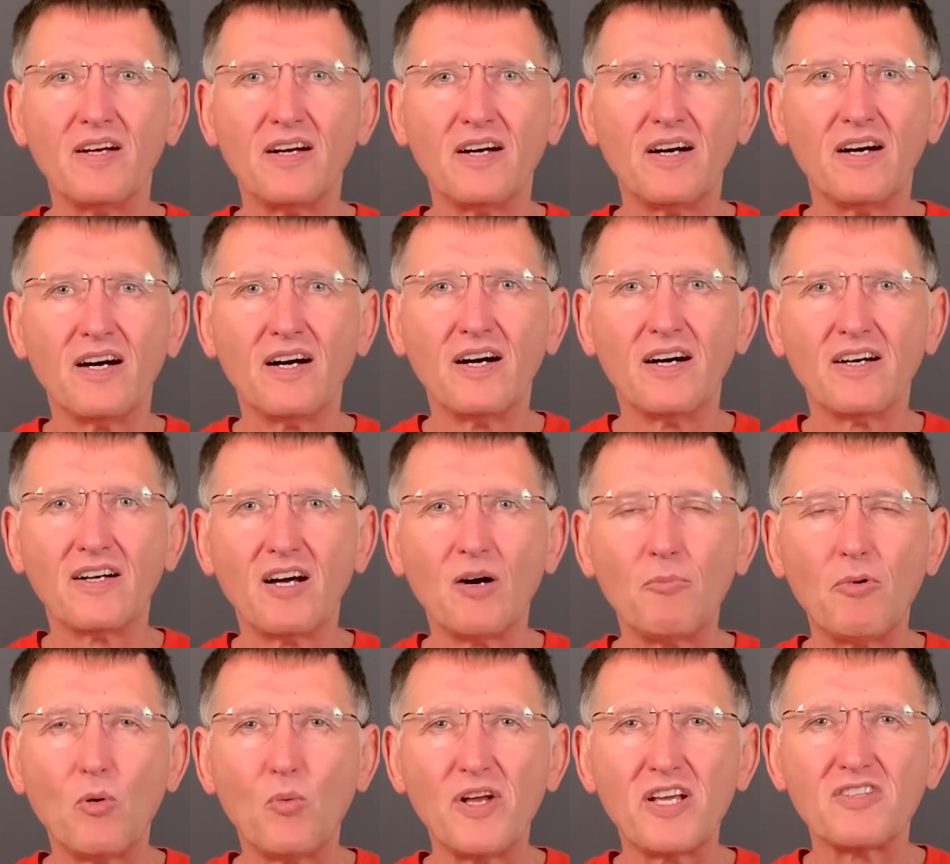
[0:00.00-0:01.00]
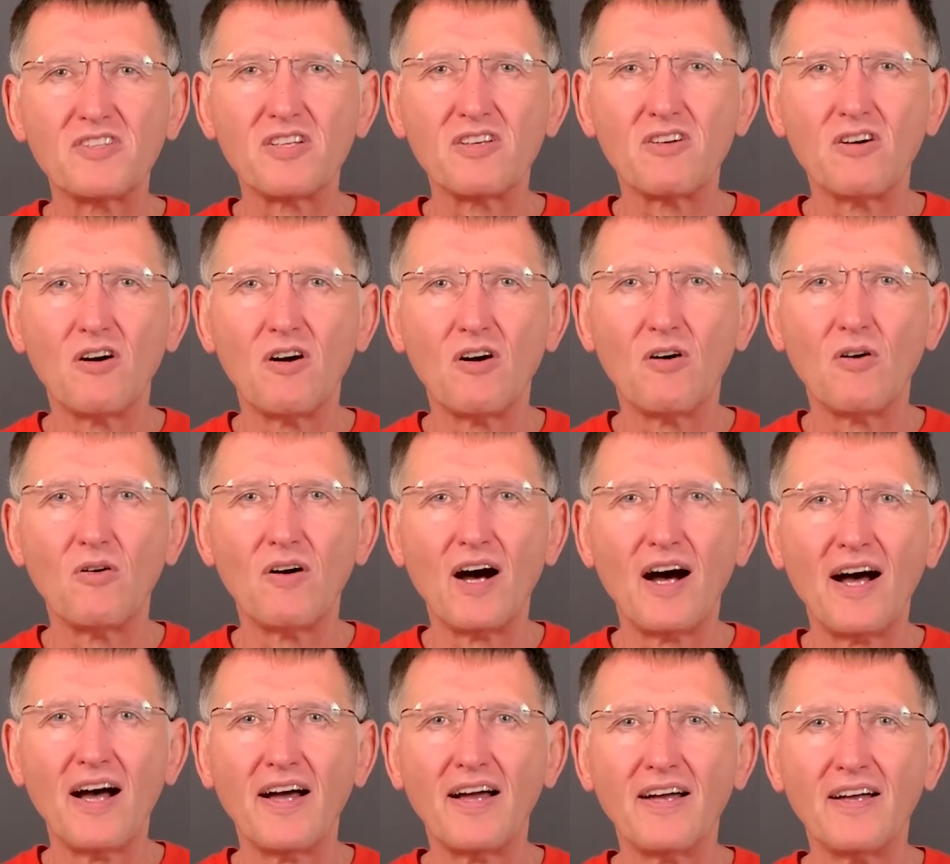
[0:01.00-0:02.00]
A couple weeks ago,
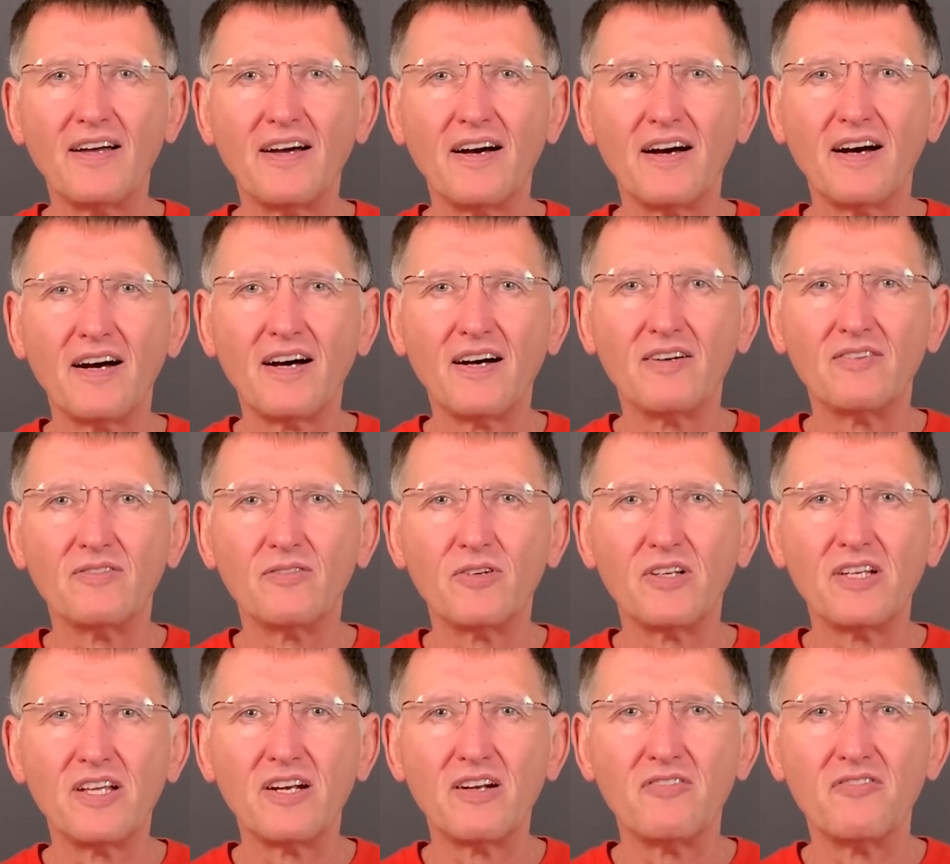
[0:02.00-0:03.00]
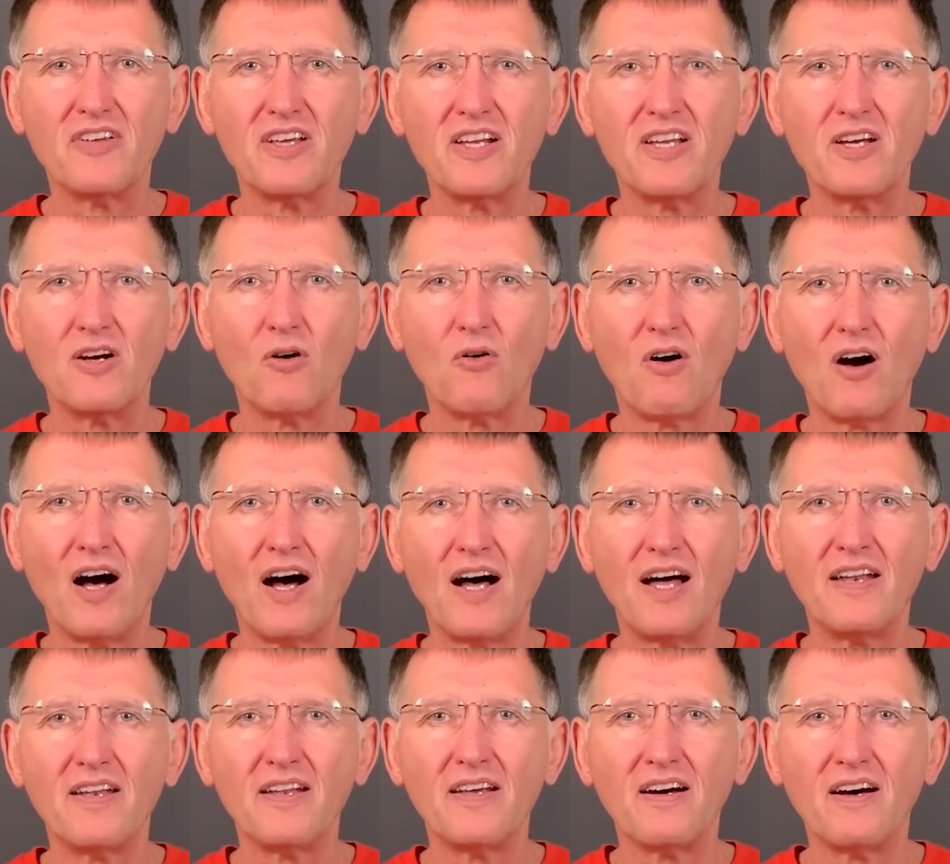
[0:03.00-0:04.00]
we did a video
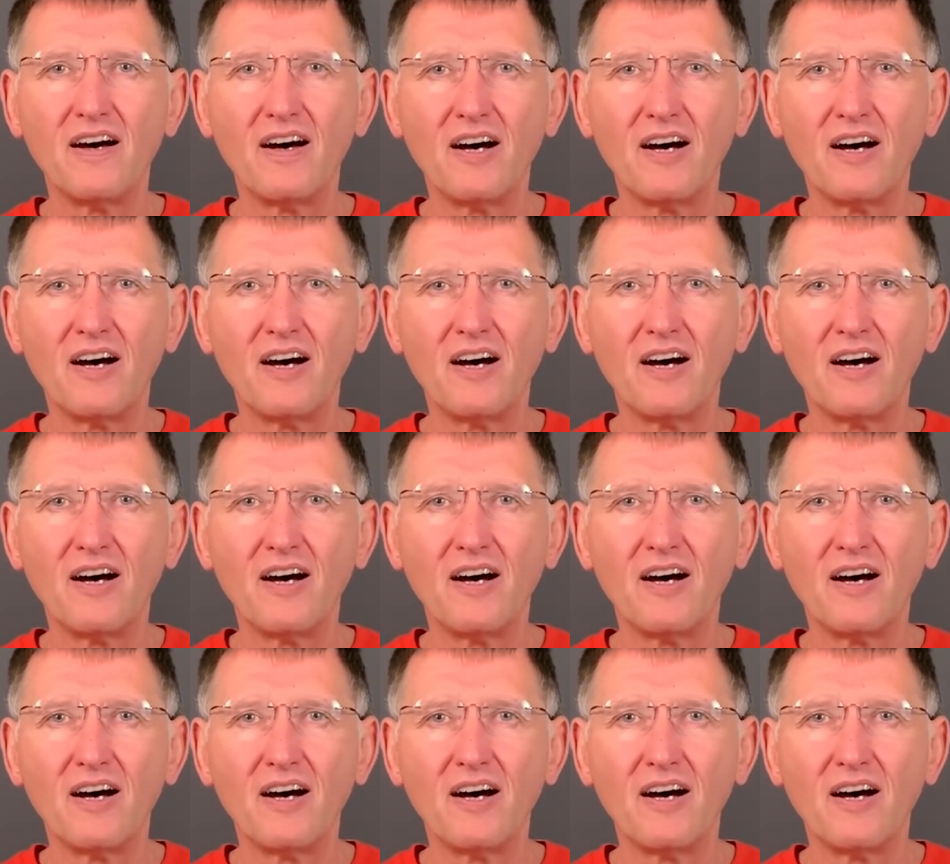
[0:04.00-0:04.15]
on